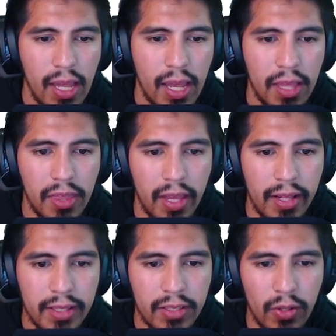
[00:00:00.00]
And then
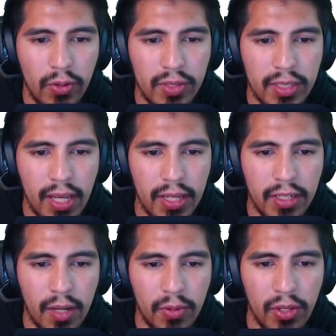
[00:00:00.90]
let's do set
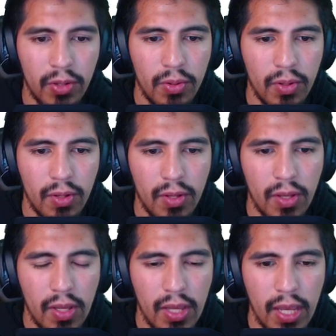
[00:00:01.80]
W.
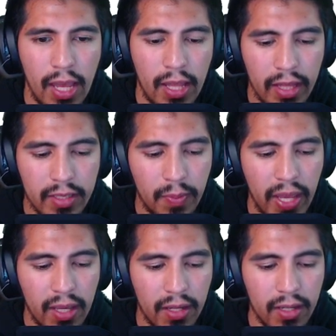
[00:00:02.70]
And let's
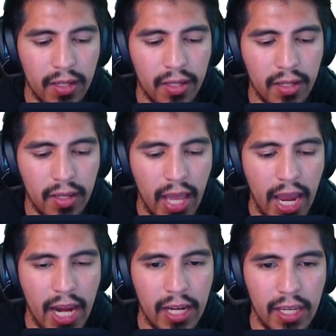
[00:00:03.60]
make a
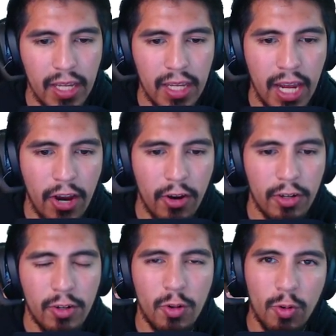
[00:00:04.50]
80
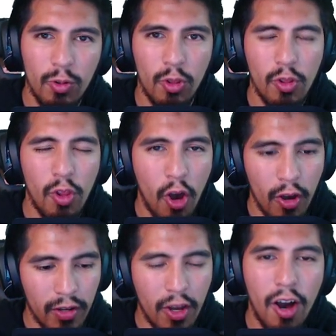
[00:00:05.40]
character
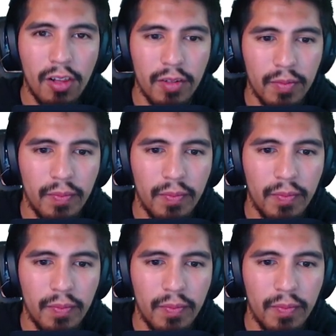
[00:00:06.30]
long column.